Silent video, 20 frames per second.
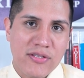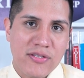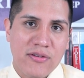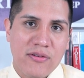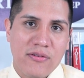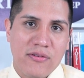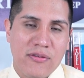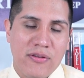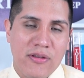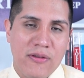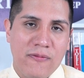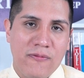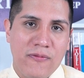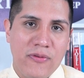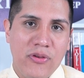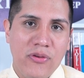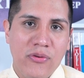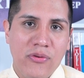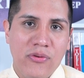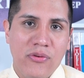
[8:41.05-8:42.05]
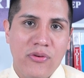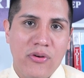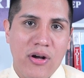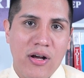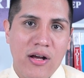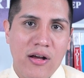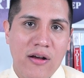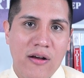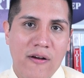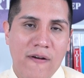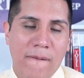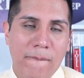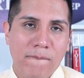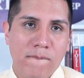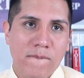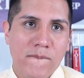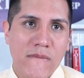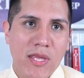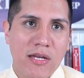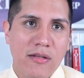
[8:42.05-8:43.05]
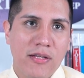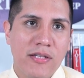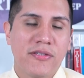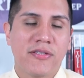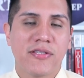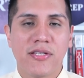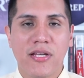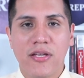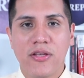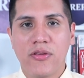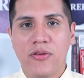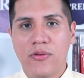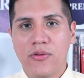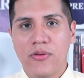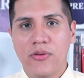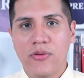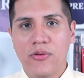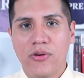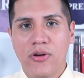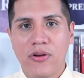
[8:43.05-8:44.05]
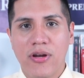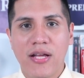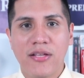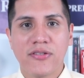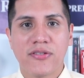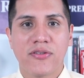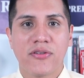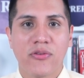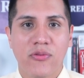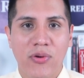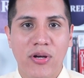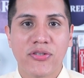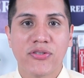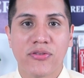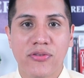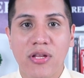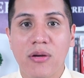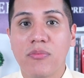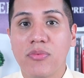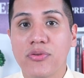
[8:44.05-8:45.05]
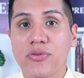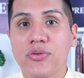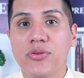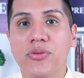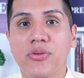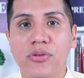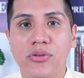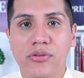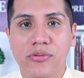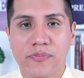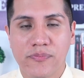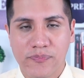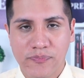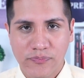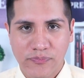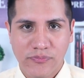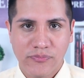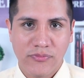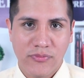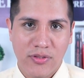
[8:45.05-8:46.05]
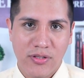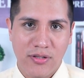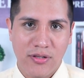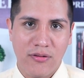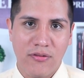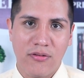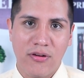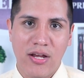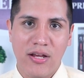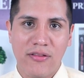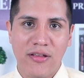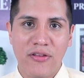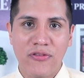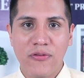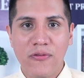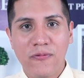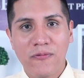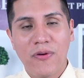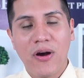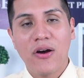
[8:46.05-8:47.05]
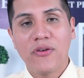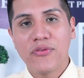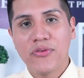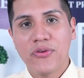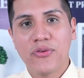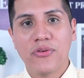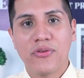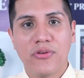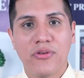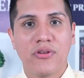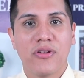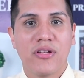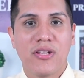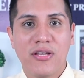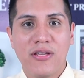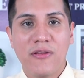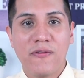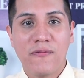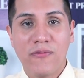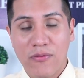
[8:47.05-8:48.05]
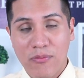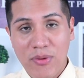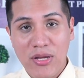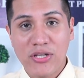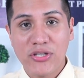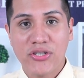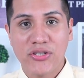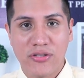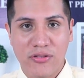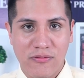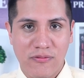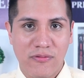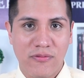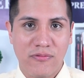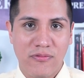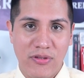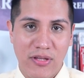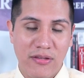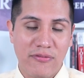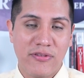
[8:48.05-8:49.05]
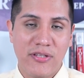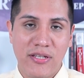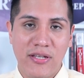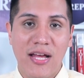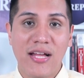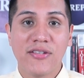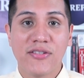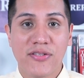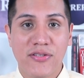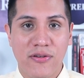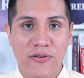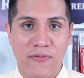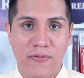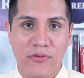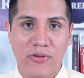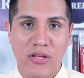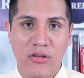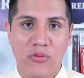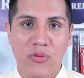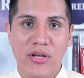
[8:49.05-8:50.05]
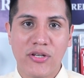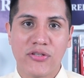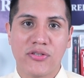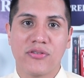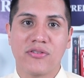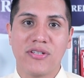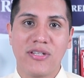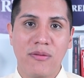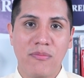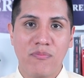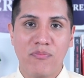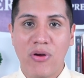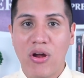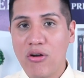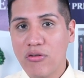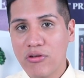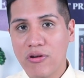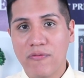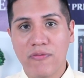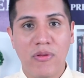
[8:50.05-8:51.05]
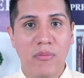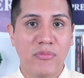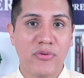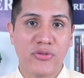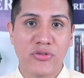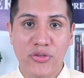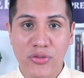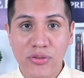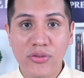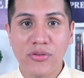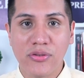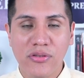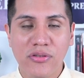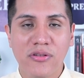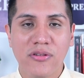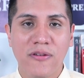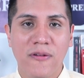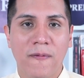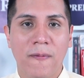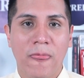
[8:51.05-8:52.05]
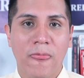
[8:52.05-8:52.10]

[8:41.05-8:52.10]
So if you uh, let's say you you are answering question number two, all right, and you found your information, the answer for that question in paragraph number two,